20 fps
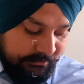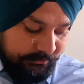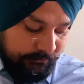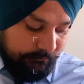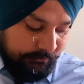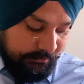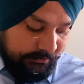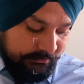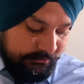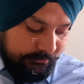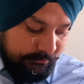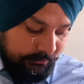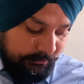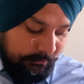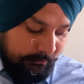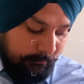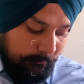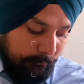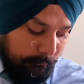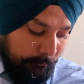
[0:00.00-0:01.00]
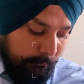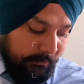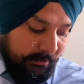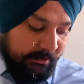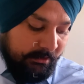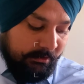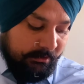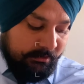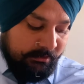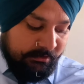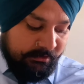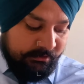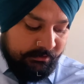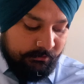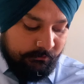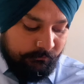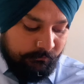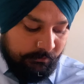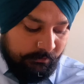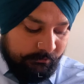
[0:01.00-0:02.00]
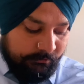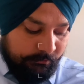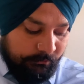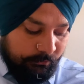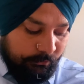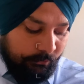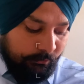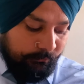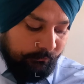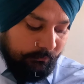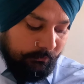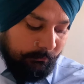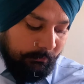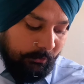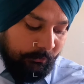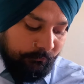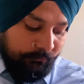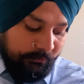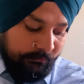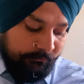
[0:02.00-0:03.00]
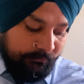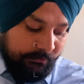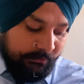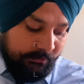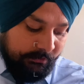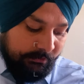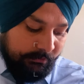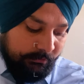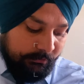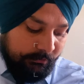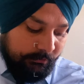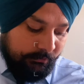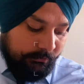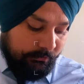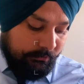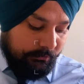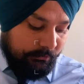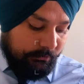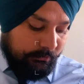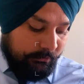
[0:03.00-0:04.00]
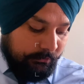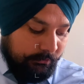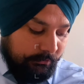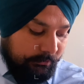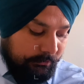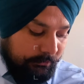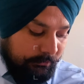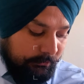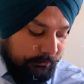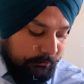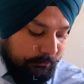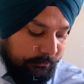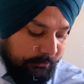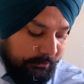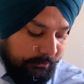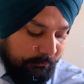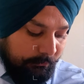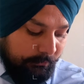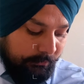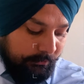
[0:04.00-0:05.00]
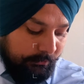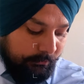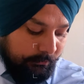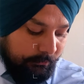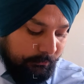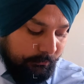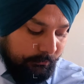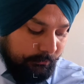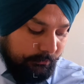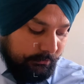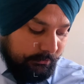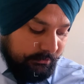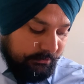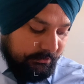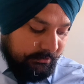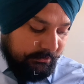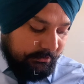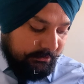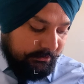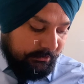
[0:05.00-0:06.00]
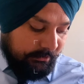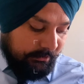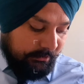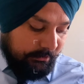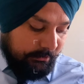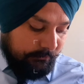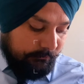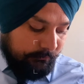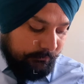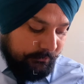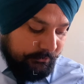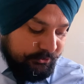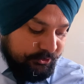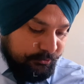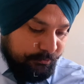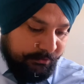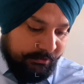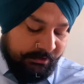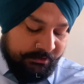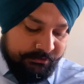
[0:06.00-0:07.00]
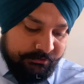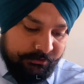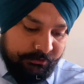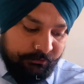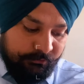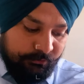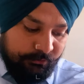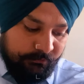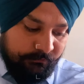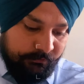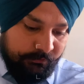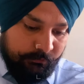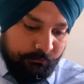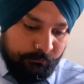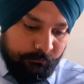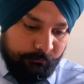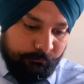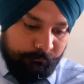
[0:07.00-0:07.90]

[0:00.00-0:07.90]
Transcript: device by a linear factor of about 15. Lo and behold, the entire world springs into the view.